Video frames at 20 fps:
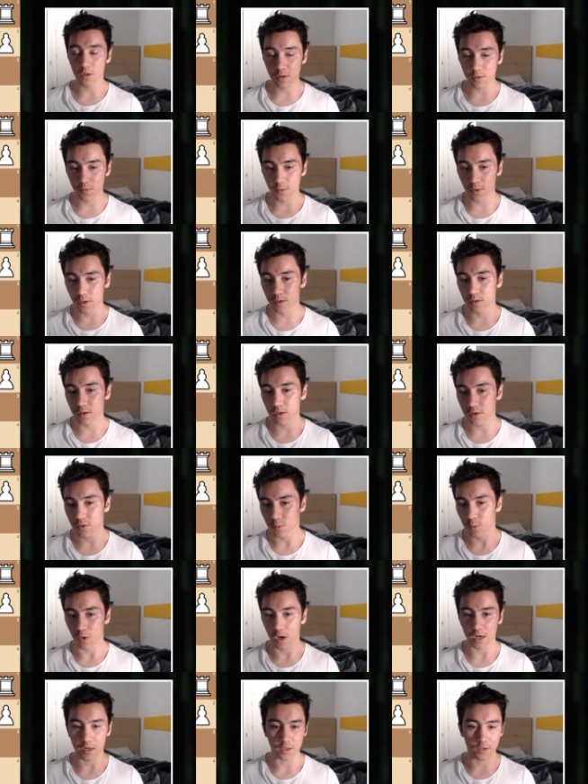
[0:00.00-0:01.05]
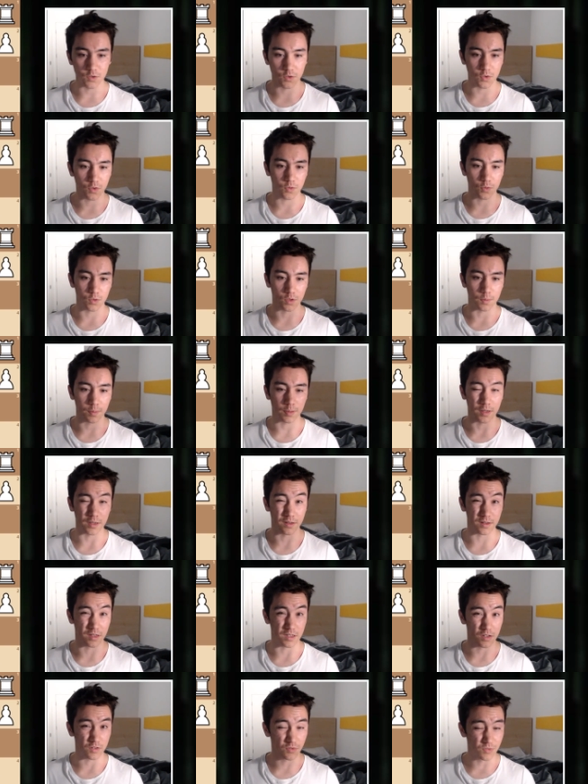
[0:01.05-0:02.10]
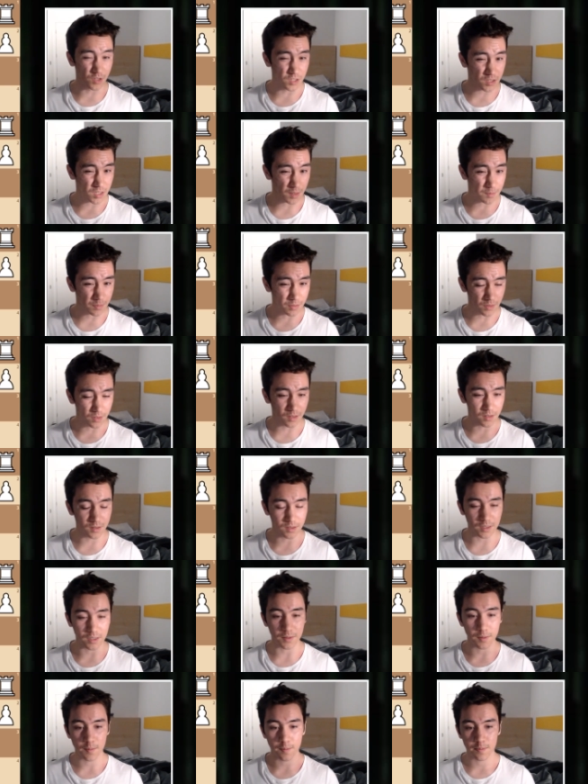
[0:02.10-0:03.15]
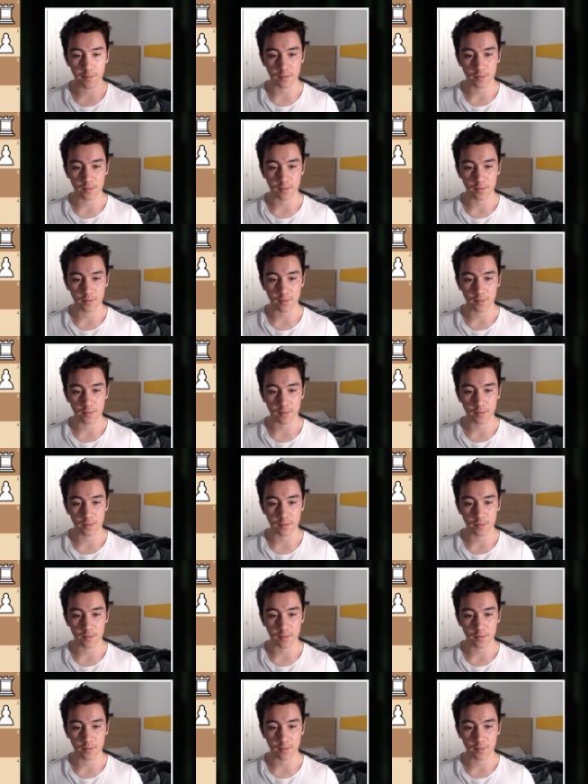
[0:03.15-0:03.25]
at the very least White can just sort of play d3 temporarily,